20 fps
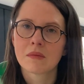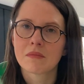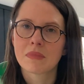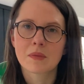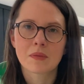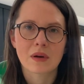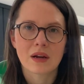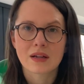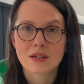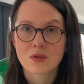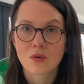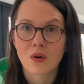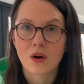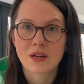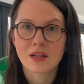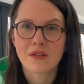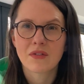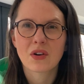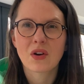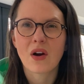people I saw, I
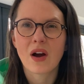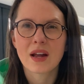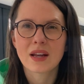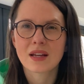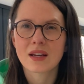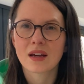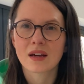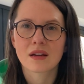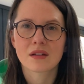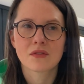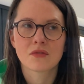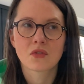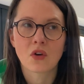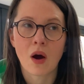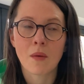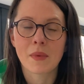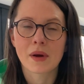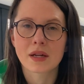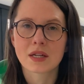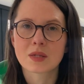never got any negative
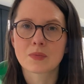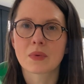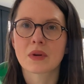comments,